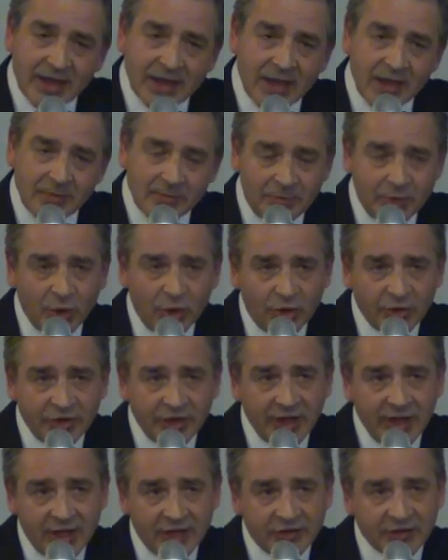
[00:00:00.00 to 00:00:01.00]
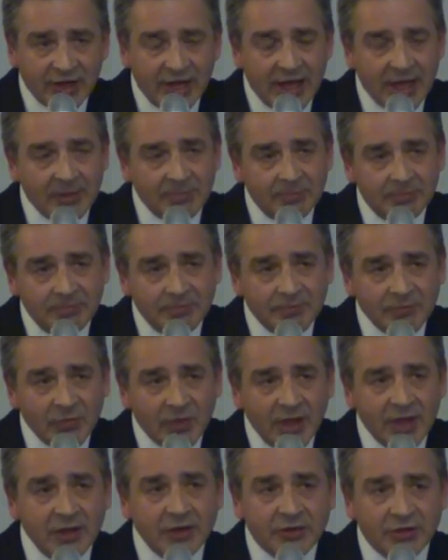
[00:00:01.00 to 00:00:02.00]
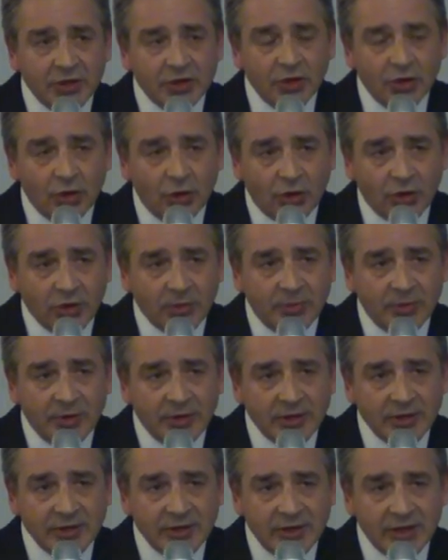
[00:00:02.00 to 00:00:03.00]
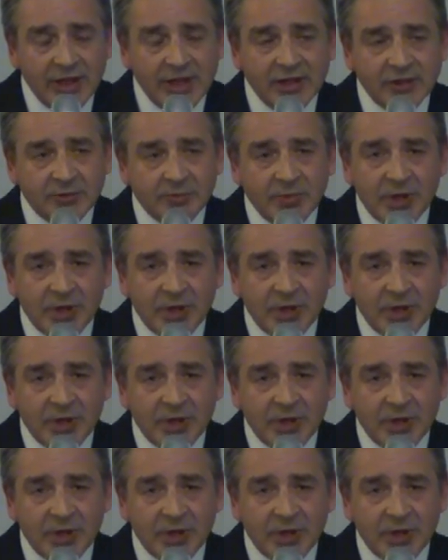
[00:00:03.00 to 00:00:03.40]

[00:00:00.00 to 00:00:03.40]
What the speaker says: Importing Islam into Europe is